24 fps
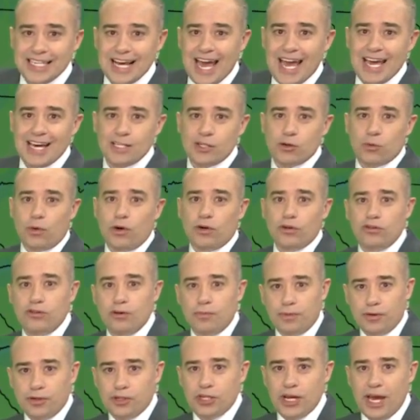days worth
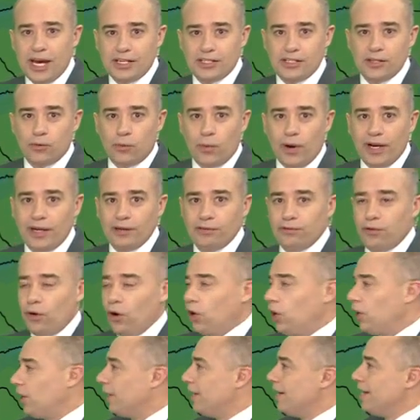of projected
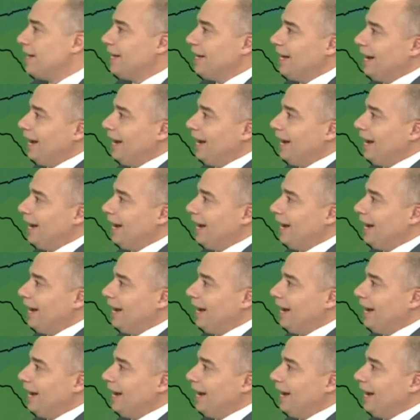rainfall.